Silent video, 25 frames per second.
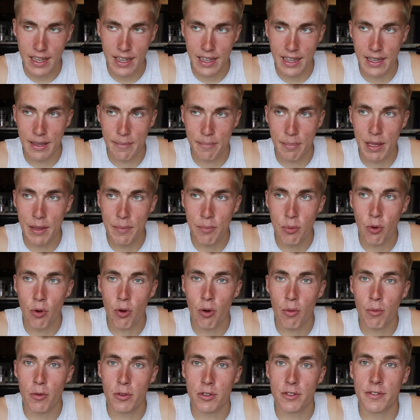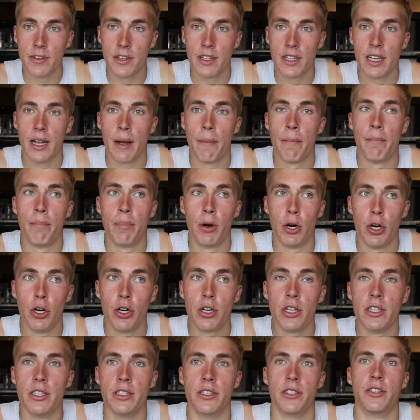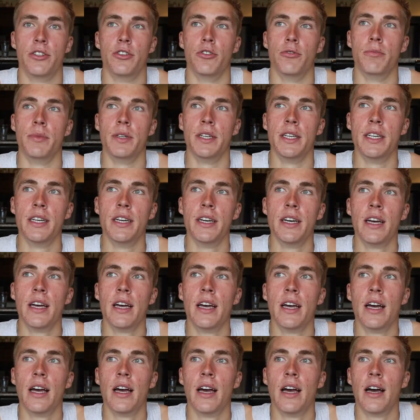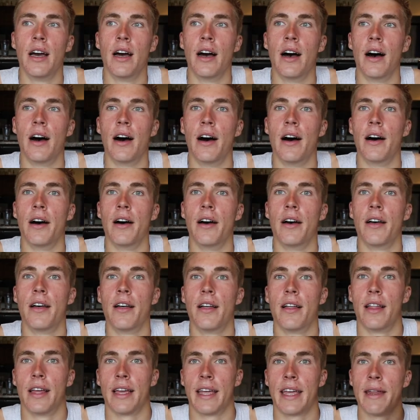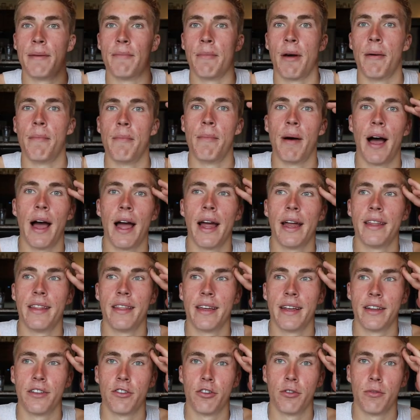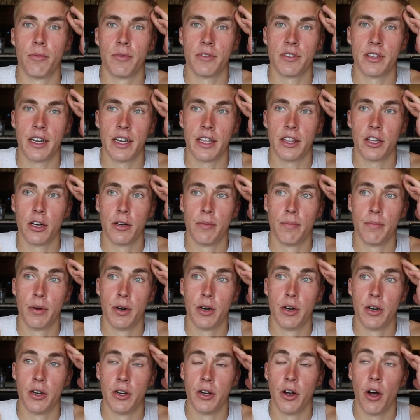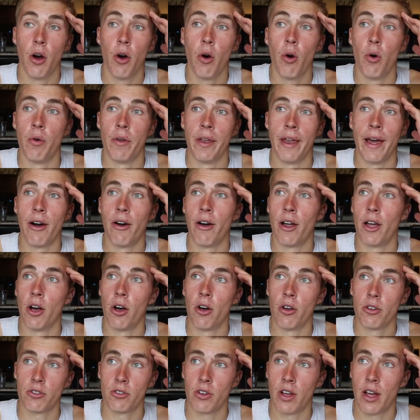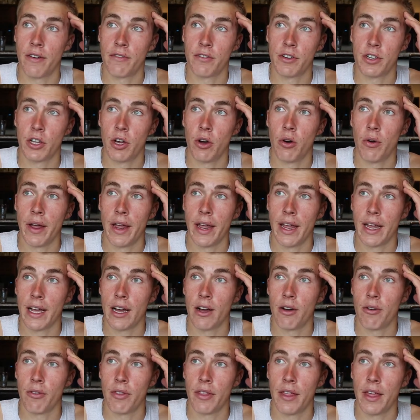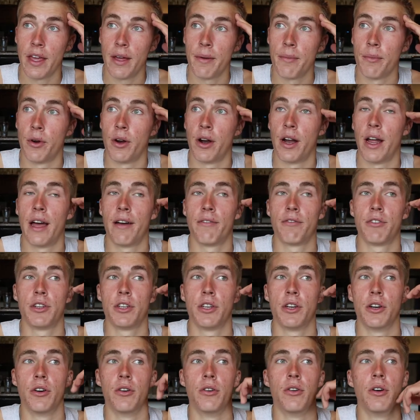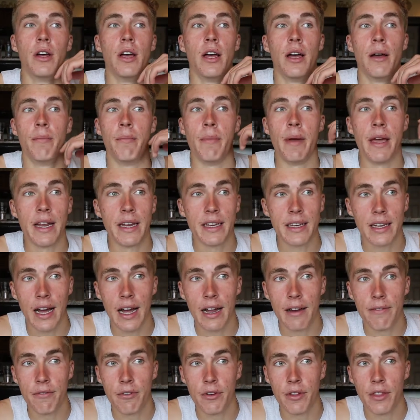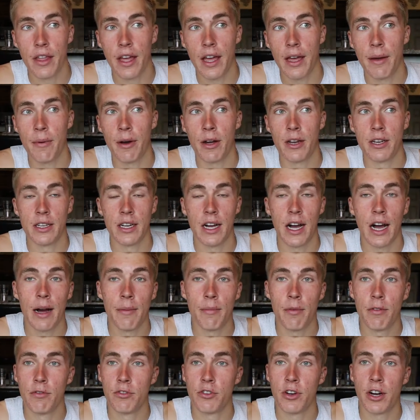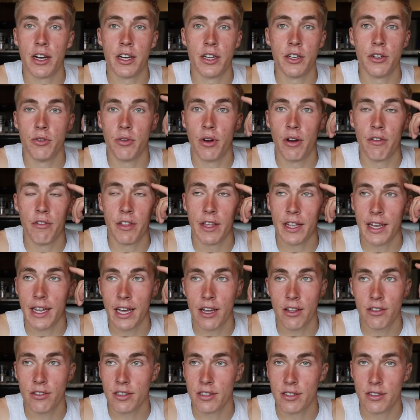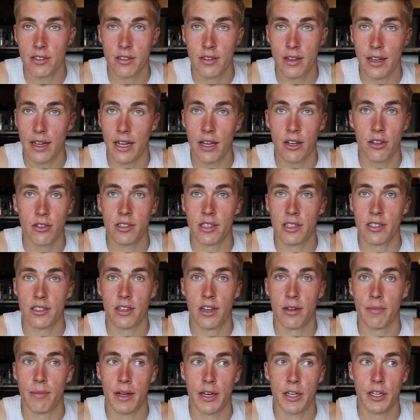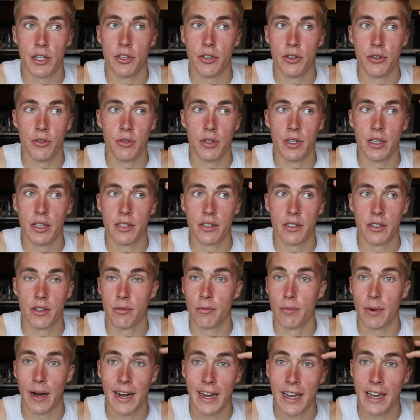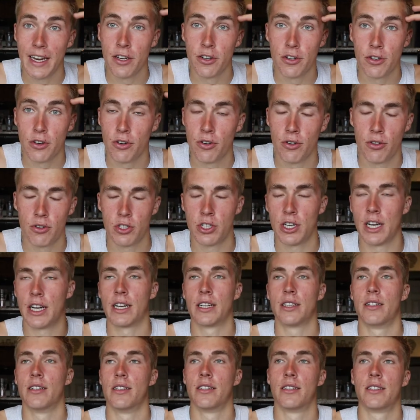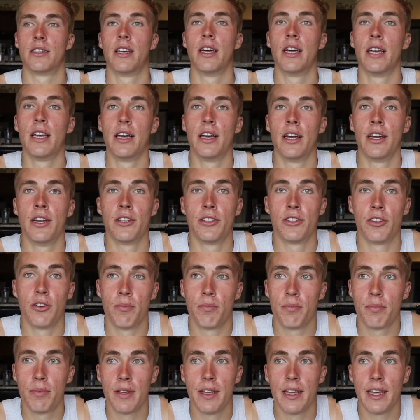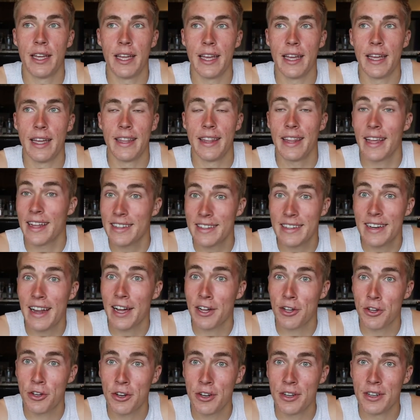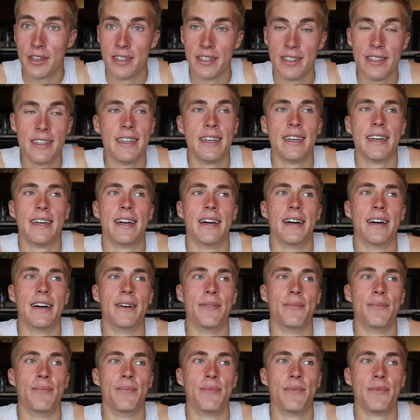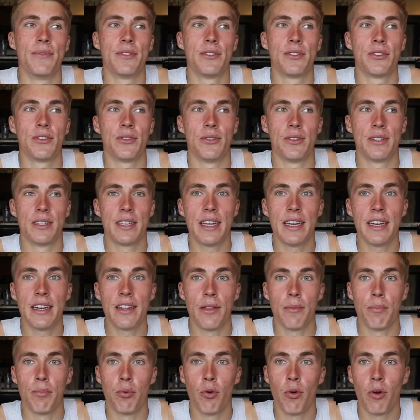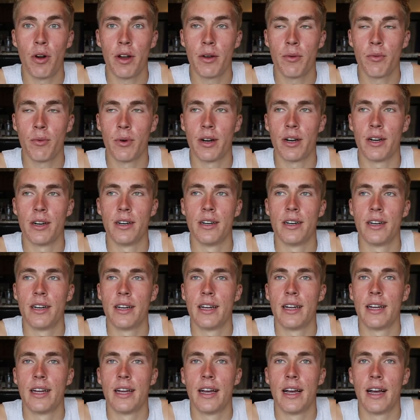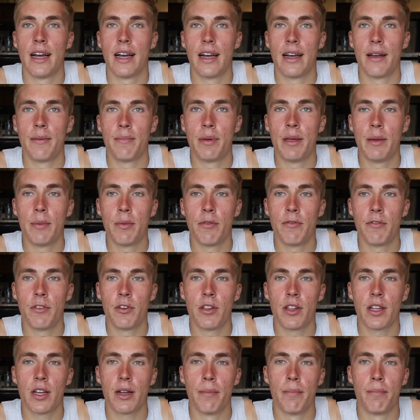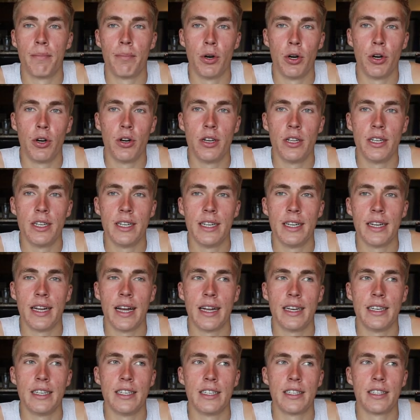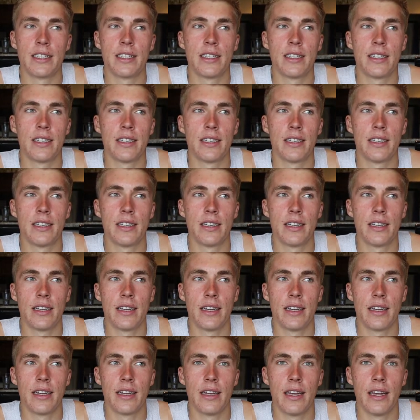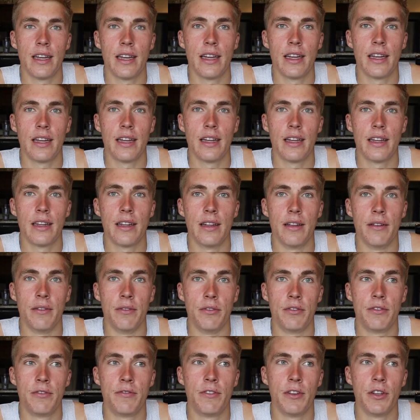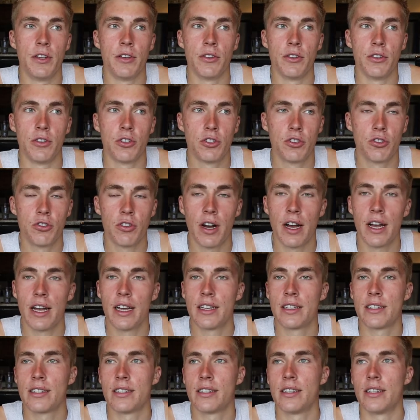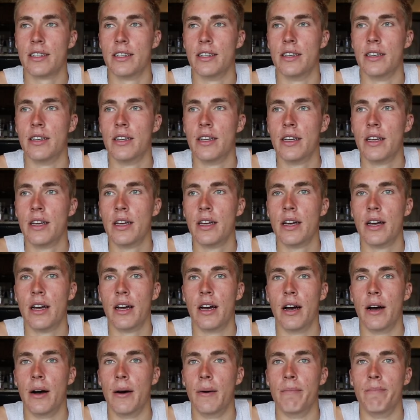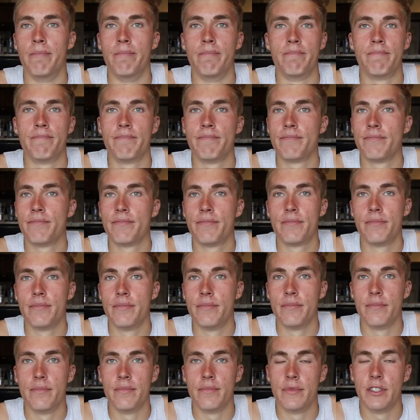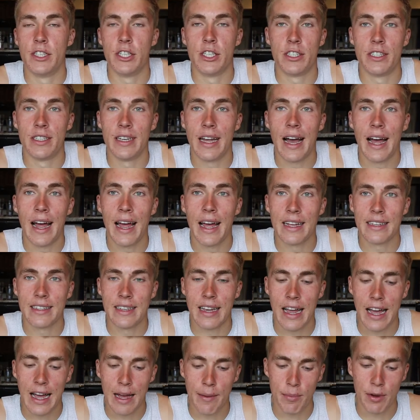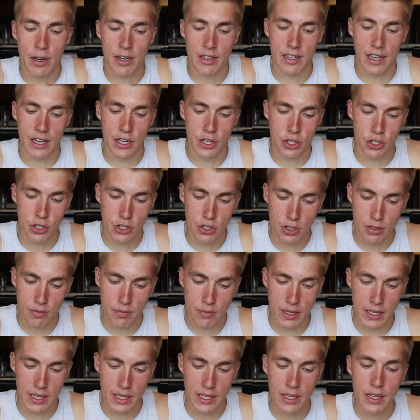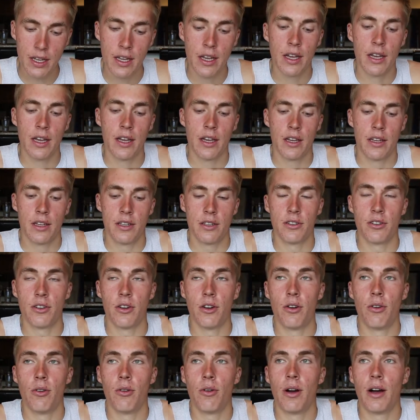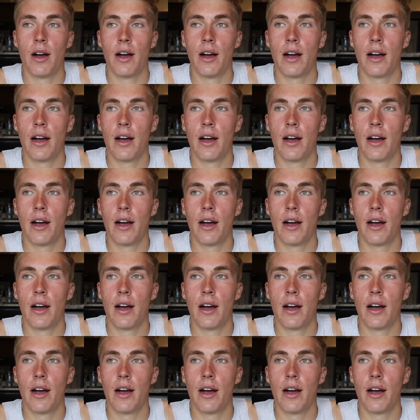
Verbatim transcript: it, people almost feel like a burden to me. Uh, Like in my mind, like it's almost like they're a burden. Oh, now I also have to go hang out with them, or I have to go make time for them on top of trying to do everything else else that's on my to-do list or my internal checklist. So, and that's not good. Um, so it's getting to the point where people feel like a burden, and I just am just feeling stressed and um, just not as happy as I should be. So